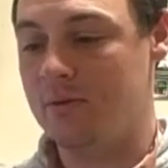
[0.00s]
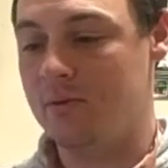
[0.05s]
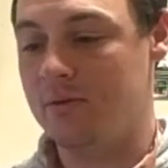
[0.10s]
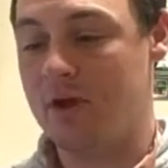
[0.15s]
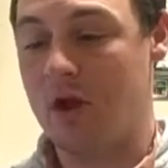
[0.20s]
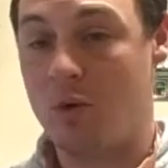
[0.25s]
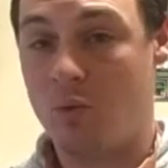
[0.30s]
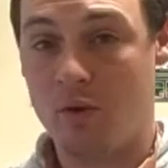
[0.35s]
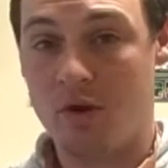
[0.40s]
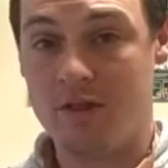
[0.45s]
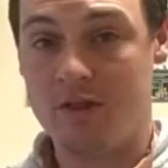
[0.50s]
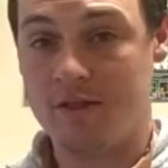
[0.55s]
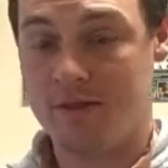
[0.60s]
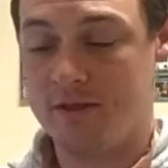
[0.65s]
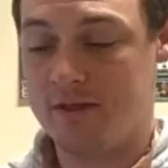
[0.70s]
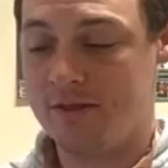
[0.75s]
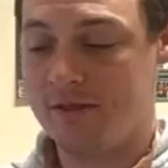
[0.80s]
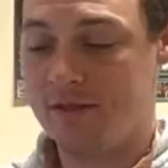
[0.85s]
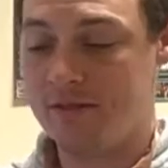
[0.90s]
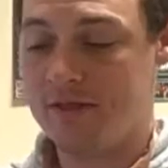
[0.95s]
Now, one of
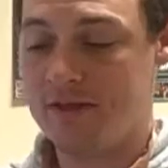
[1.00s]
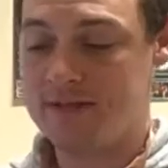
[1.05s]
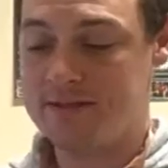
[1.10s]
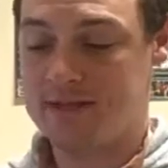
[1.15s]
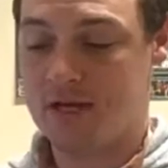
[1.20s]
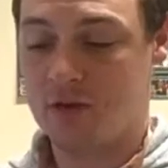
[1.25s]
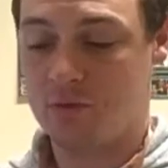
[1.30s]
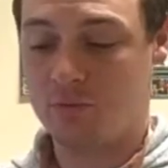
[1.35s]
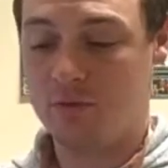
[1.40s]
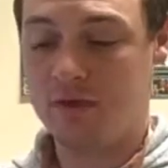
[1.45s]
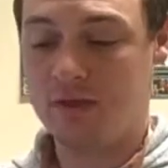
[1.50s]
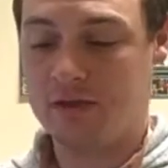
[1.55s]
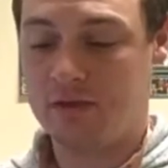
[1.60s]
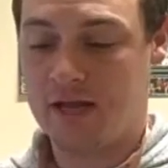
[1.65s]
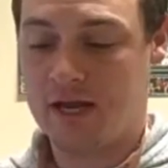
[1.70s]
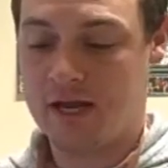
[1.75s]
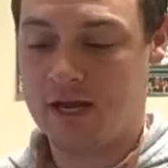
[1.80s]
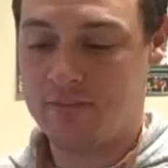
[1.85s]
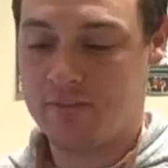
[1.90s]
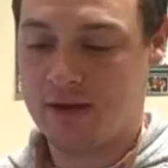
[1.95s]
the things that I really
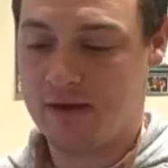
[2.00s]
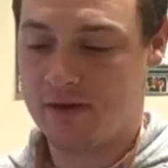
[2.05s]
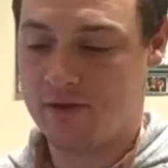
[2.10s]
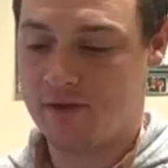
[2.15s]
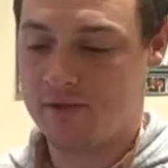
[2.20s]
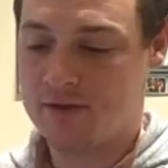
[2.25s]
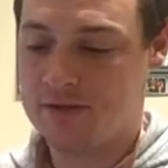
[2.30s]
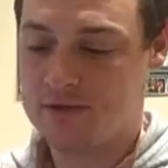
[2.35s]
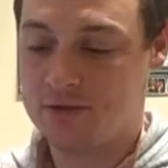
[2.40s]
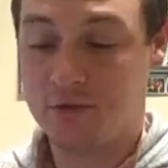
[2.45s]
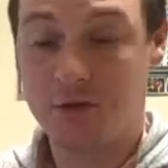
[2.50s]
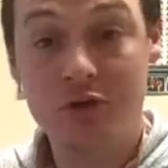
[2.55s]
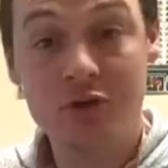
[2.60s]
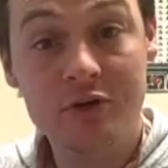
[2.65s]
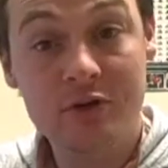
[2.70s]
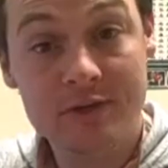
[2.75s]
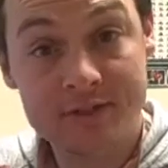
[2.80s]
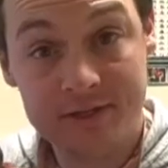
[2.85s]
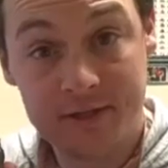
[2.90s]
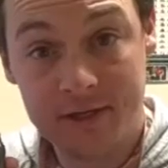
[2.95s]
like about it are these little
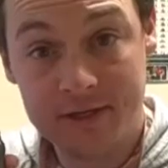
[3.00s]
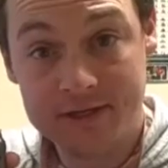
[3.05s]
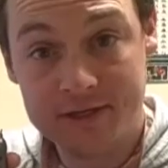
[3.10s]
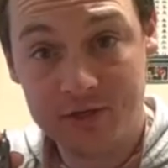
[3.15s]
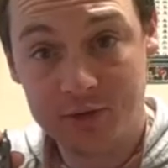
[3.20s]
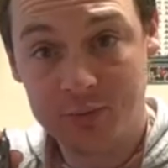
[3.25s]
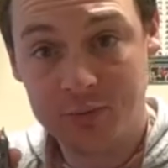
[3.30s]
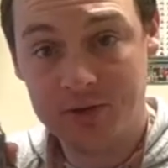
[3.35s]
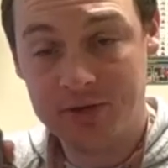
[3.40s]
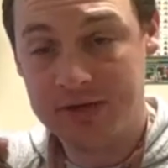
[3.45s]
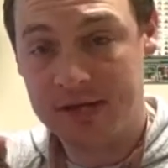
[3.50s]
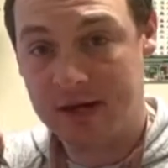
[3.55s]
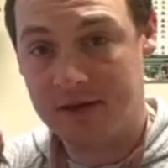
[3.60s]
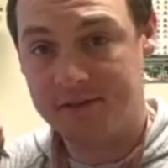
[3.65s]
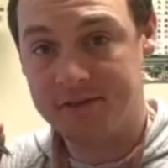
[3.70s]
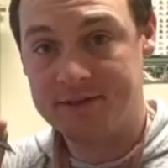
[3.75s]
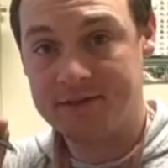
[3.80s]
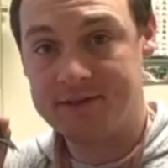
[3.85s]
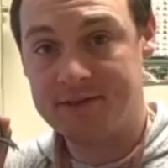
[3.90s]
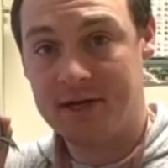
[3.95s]
hook slots that are put
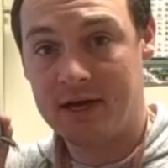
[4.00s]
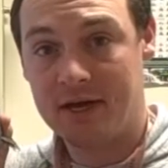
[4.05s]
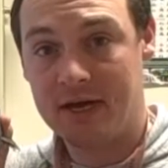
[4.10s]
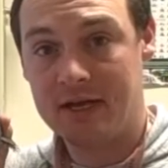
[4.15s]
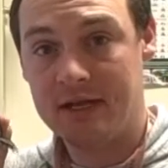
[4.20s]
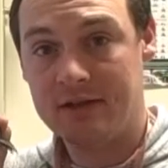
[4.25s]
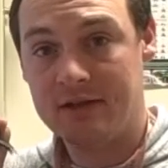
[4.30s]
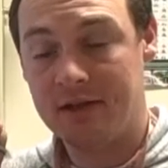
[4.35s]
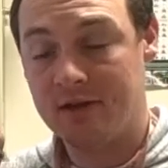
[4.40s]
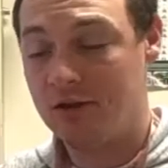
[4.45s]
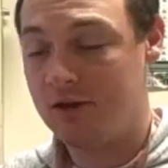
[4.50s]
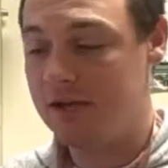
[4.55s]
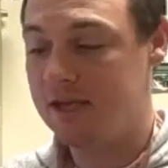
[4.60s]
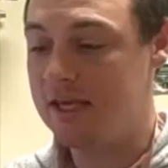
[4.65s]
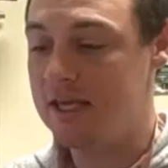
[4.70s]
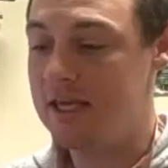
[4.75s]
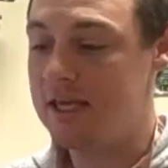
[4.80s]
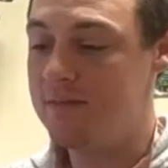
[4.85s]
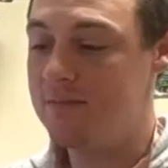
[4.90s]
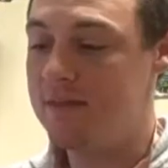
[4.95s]
down the side that are going
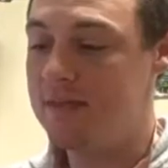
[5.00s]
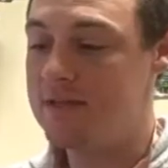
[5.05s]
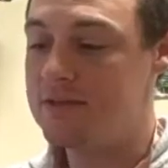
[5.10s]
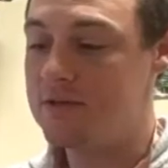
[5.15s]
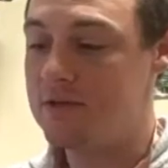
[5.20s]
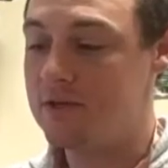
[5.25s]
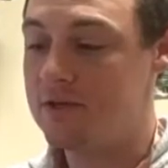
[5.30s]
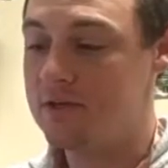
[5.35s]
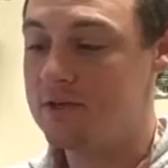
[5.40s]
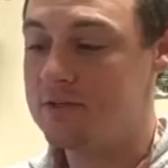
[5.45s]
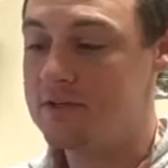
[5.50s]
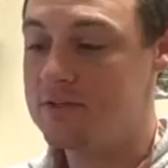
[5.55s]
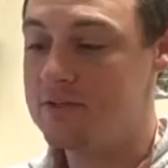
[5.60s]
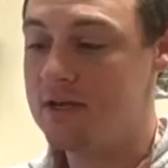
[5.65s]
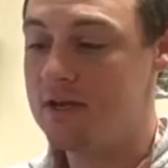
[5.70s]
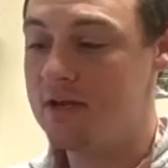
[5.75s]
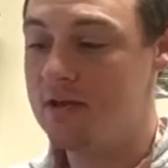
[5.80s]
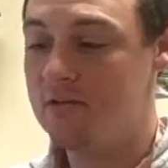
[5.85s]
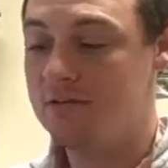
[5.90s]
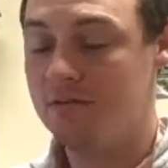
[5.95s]
to keep these hooks
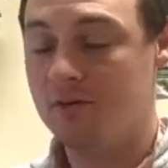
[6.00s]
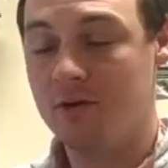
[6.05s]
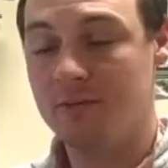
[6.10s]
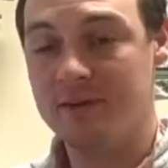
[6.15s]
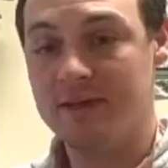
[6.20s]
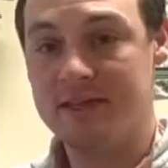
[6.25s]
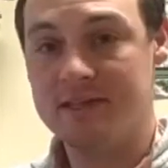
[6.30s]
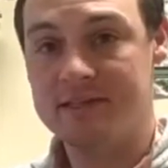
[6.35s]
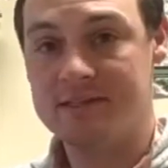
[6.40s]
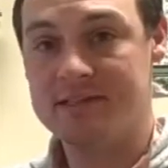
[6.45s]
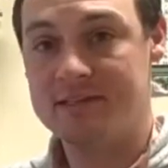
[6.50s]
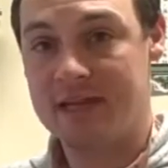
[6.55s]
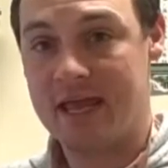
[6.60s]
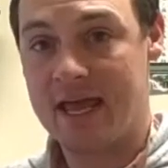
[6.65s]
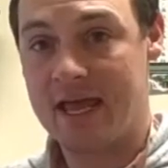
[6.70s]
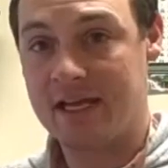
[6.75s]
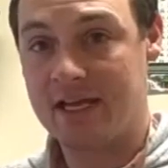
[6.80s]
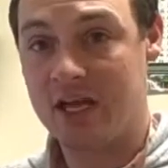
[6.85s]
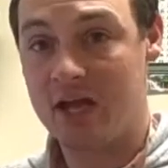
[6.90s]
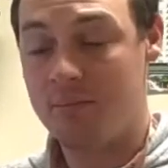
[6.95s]
from getting
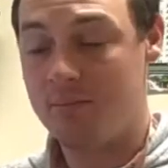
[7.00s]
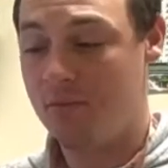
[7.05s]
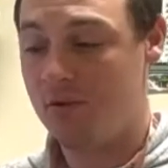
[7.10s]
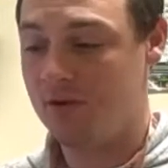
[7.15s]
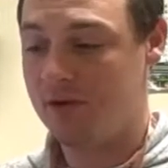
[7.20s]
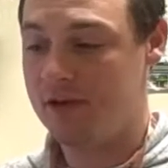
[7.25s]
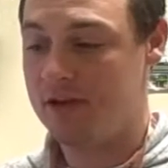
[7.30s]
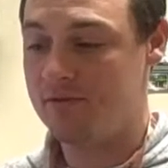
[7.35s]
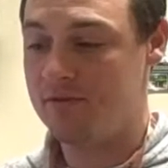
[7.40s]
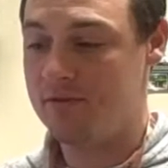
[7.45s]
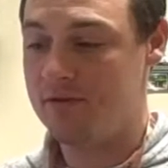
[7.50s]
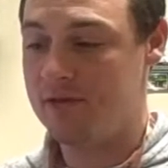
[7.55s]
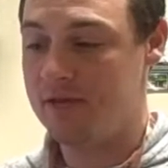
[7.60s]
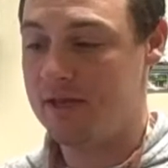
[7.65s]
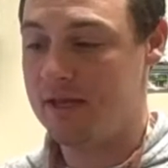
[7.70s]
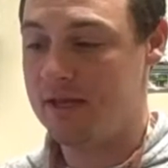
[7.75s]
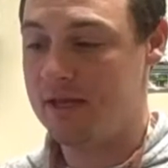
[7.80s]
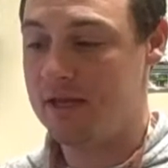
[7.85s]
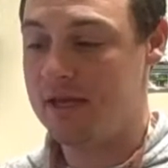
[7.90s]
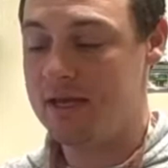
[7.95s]
snagged up on
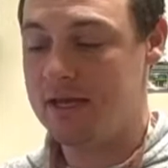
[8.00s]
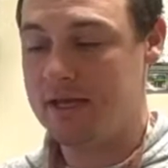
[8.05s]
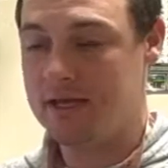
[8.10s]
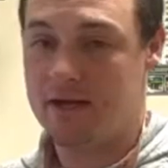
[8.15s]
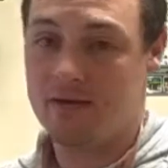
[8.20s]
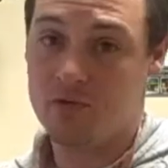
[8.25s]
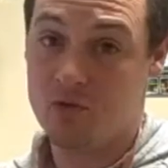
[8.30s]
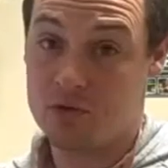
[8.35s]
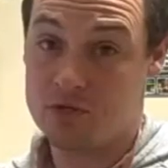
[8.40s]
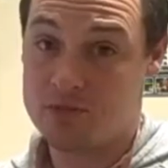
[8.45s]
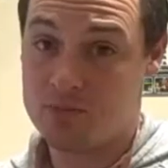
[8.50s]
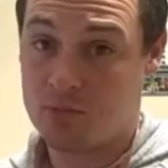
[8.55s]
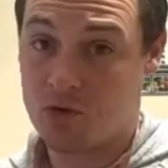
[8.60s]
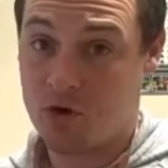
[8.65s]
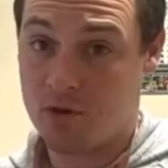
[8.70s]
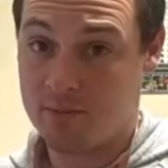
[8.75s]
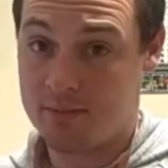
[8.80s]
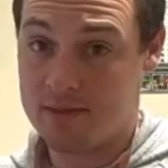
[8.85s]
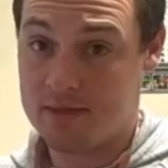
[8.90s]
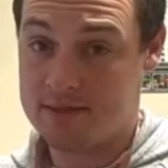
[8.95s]
everything. Now, of course, the
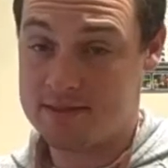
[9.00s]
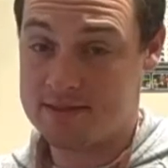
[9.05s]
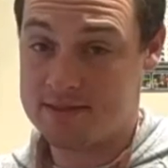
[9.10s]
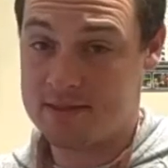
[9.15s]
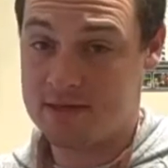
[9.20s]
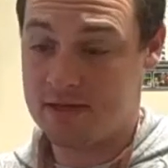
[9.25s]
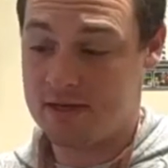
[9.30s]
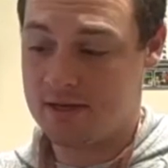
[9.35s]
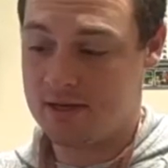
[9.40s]
problem is,